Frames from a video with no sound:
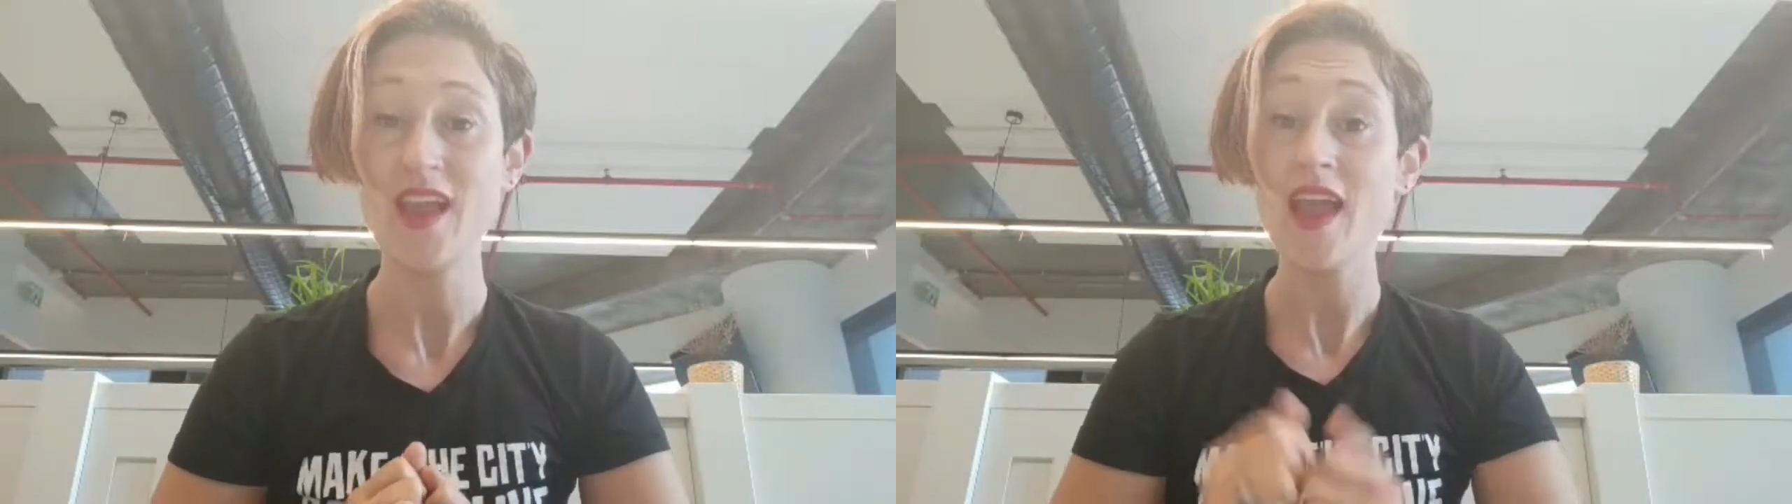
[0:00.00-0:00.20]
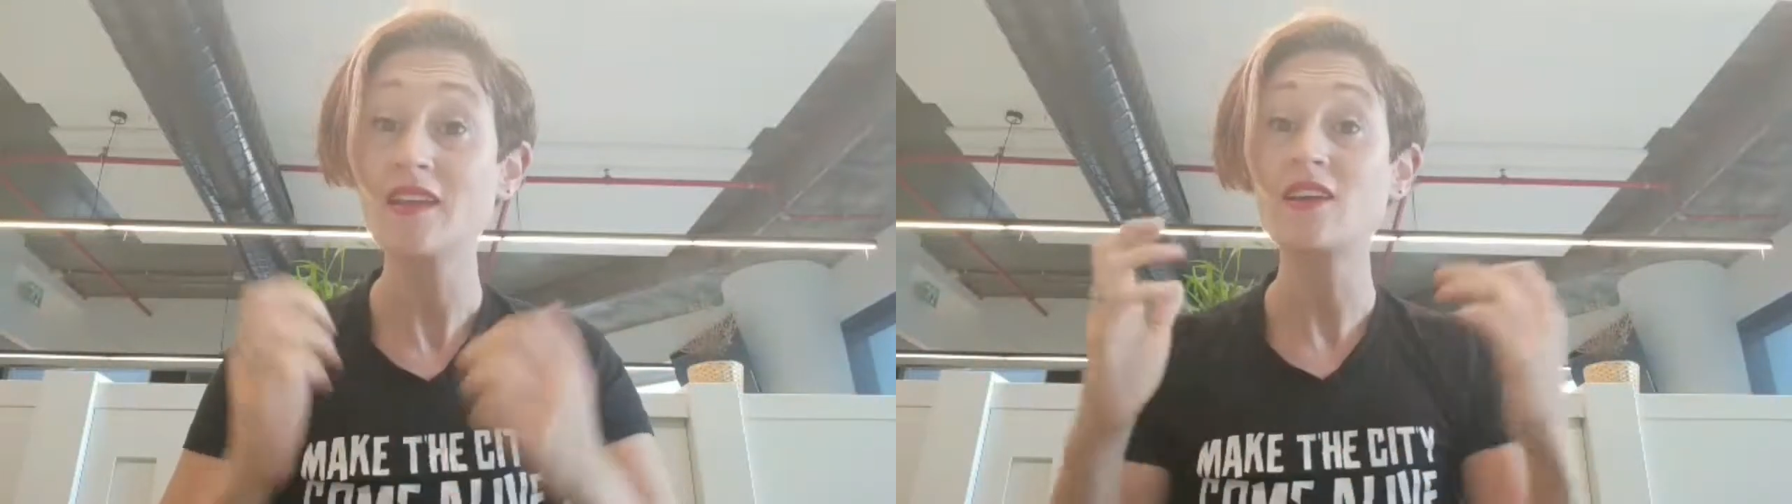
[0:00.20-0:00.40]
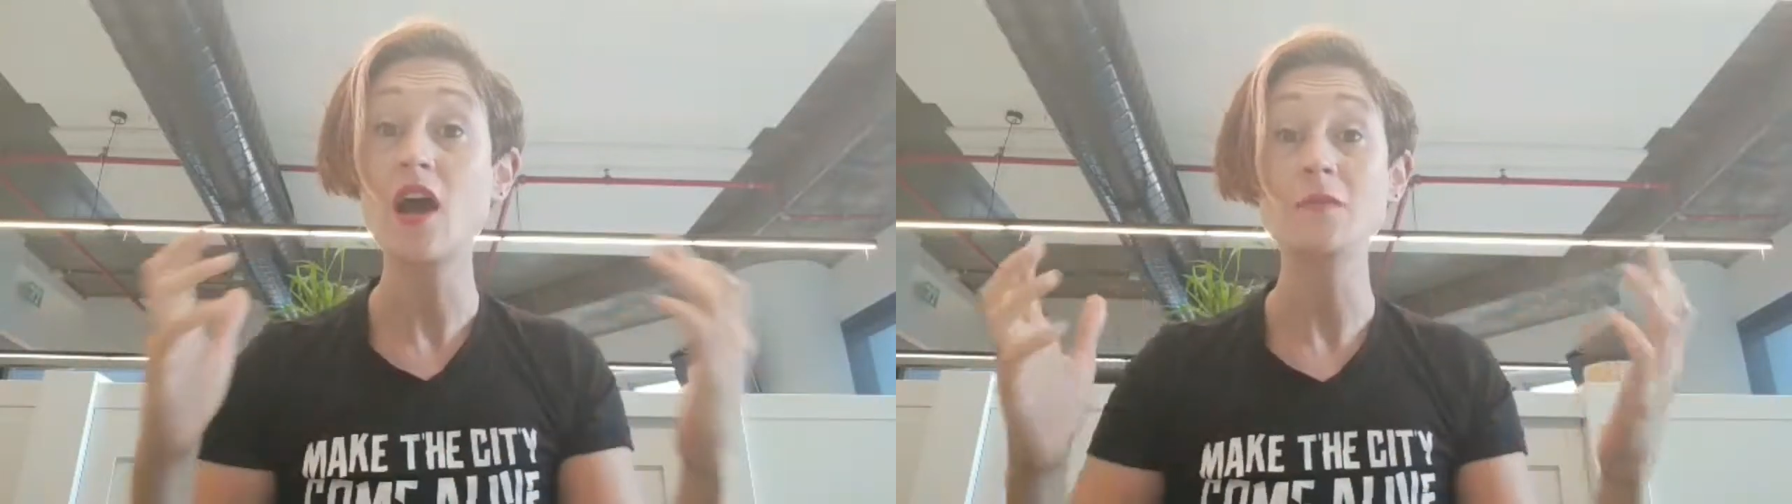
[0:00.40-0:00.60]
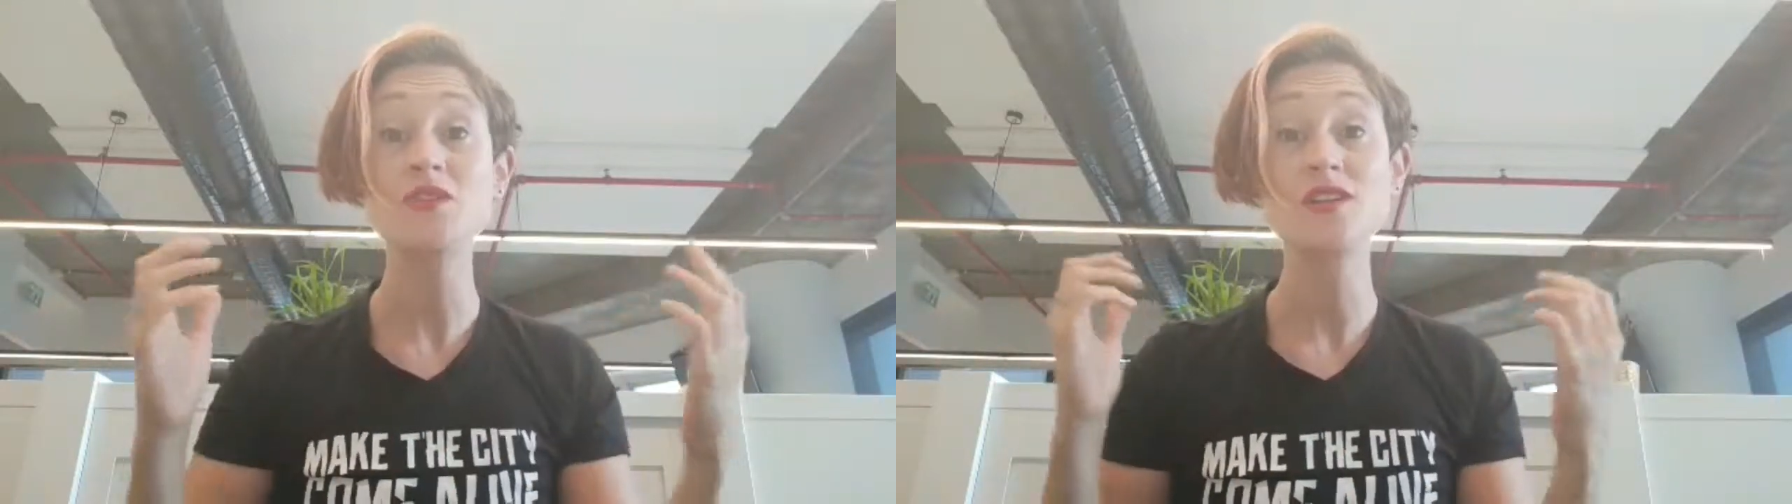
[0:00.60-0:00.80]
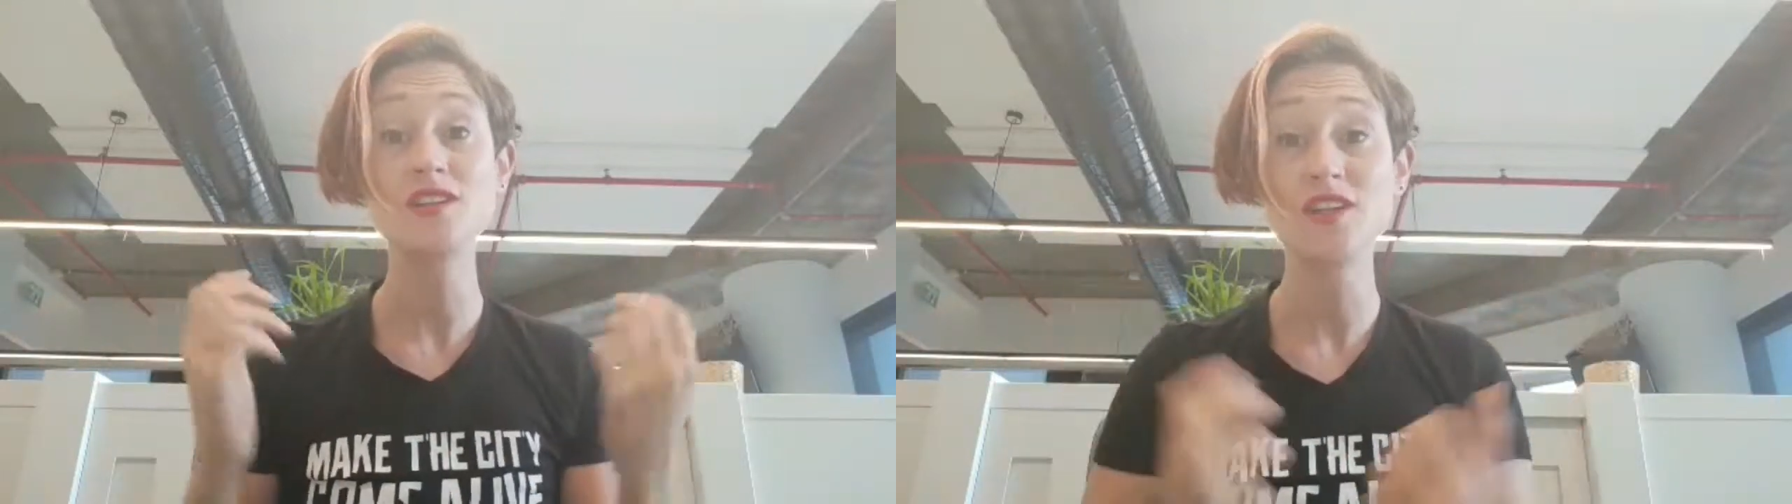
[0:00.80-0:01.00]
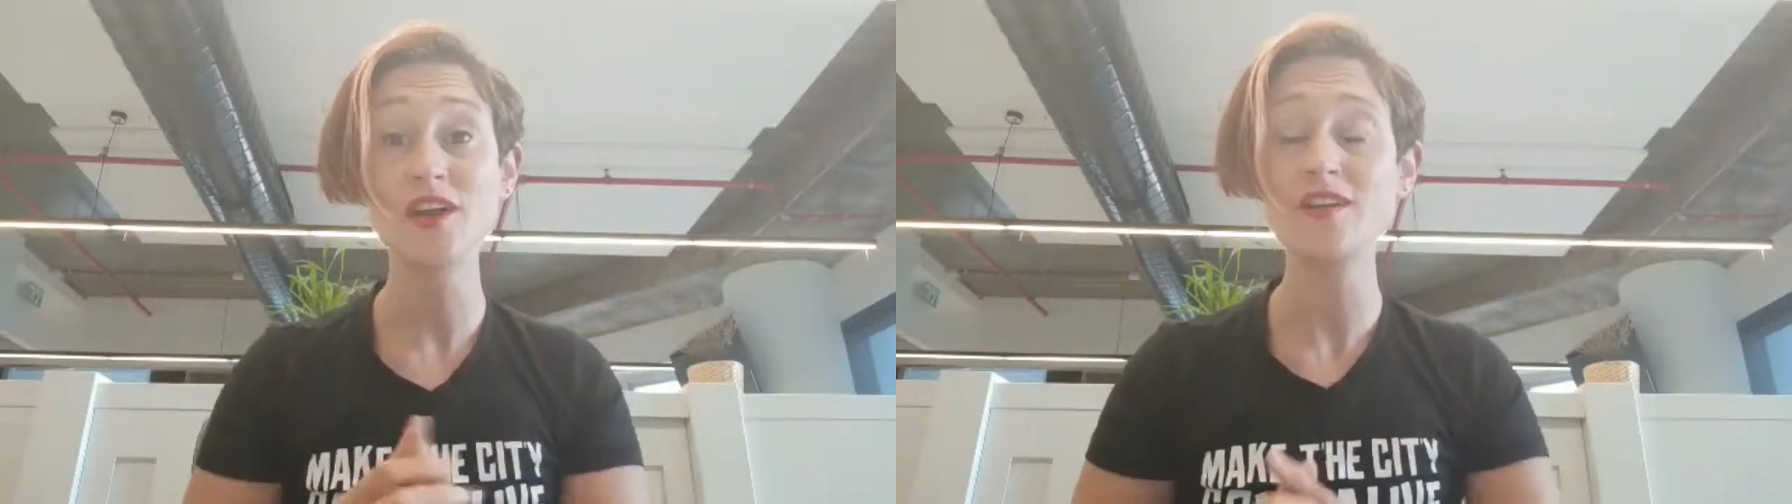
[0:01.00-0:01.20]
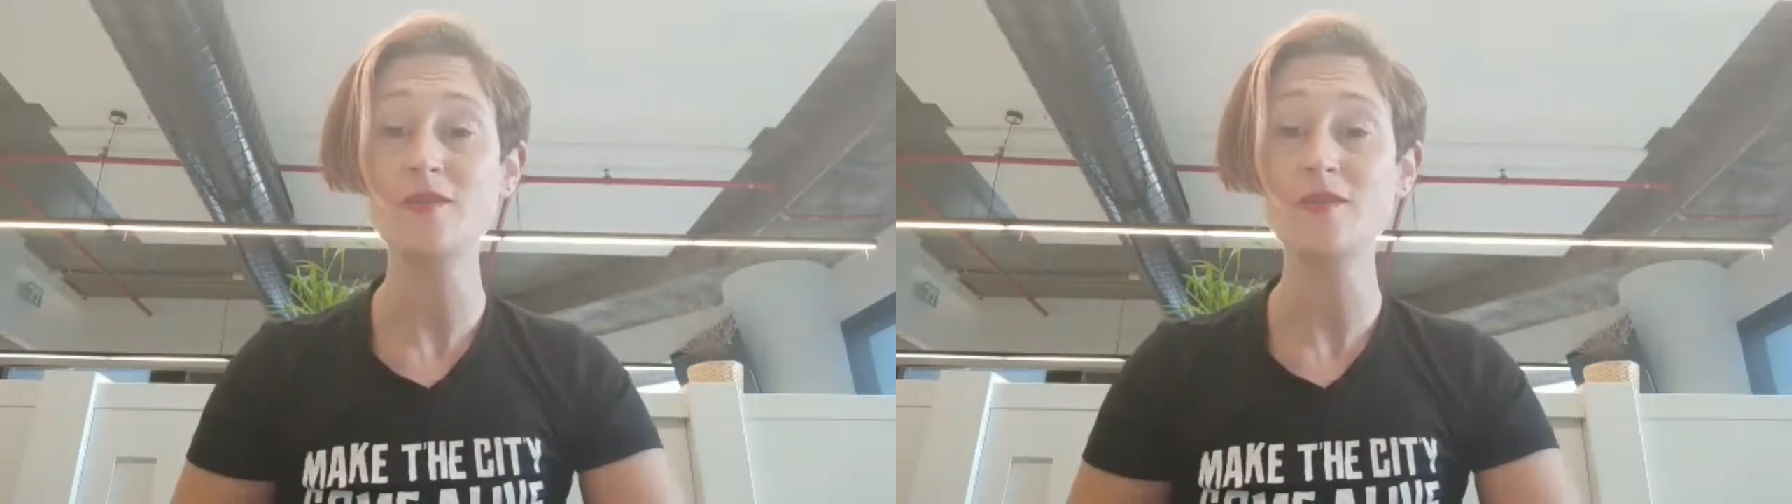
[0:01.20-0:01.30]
And come to learn